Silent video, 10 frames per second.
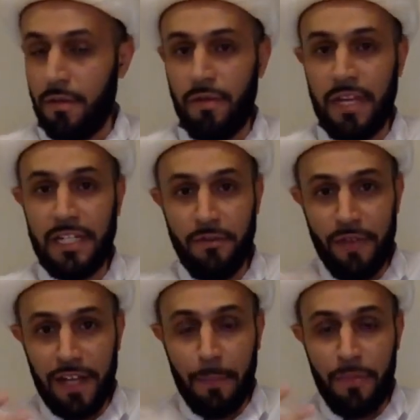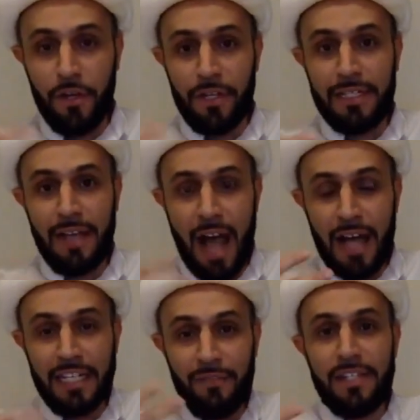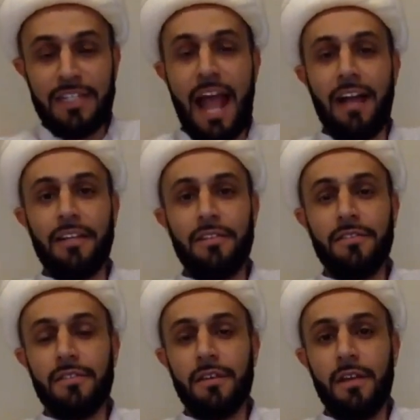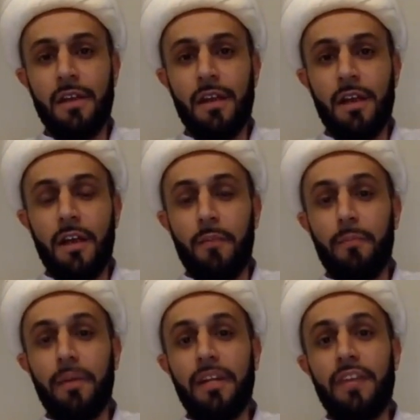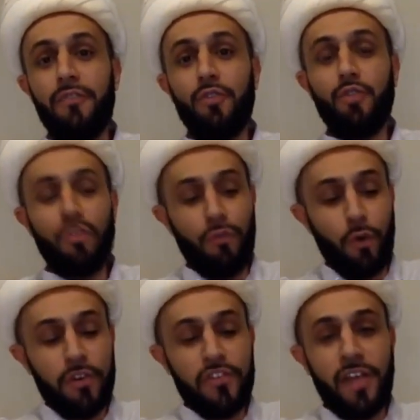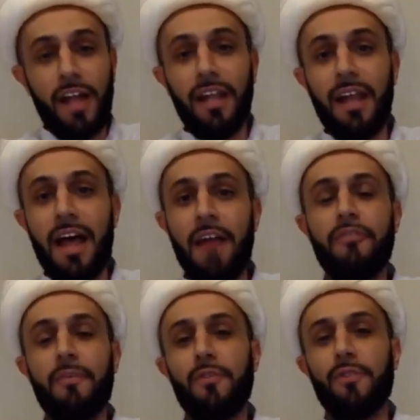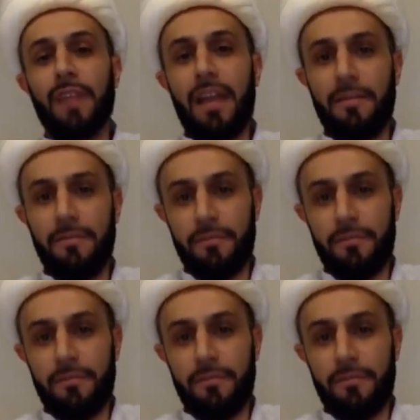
They develop their God given talent. But if you divorce Allah from your life,